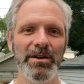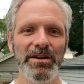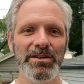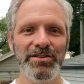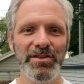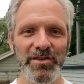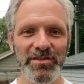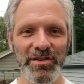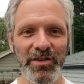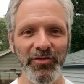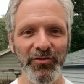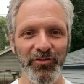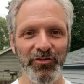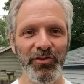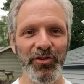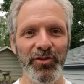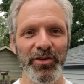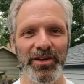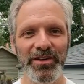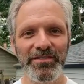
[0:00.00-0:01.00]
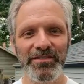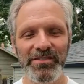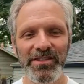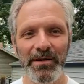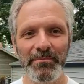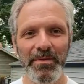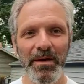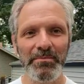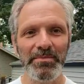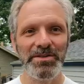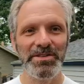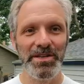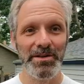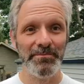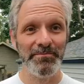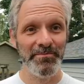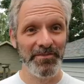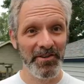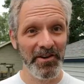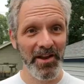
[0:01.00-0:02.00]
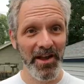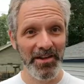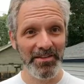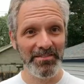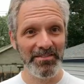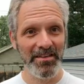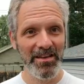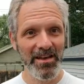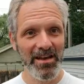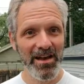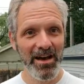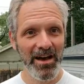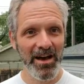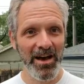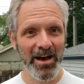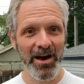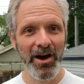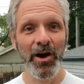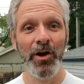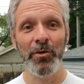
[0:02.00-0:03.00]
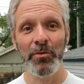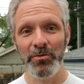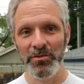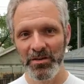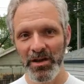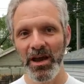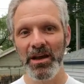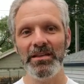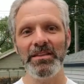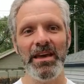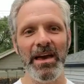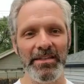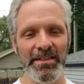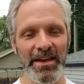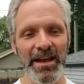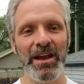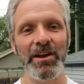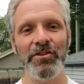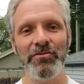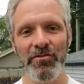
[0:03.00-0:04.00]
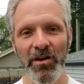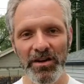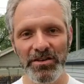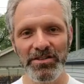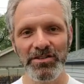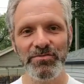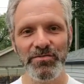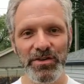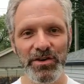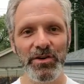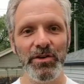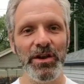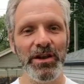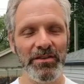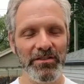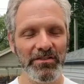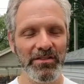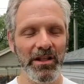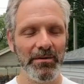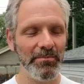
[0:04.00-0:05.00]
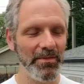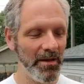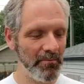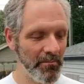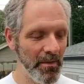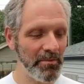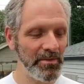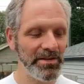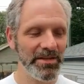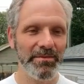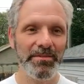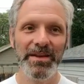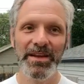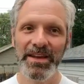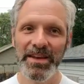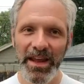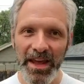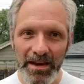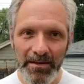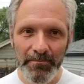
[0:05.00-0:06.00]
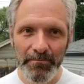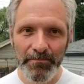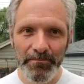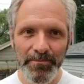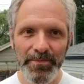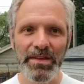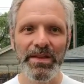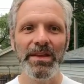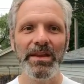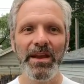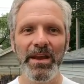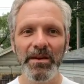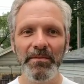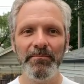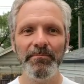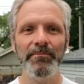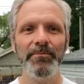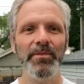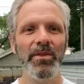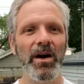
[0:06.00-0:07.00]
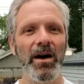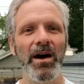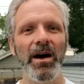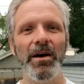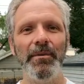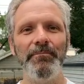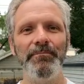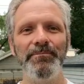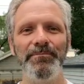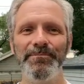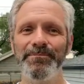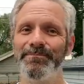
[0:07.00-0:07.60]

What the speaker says: Joseph's renewing his club membership. Very nice. That Aaron Rodgers renewed his club membership. He did. Come on.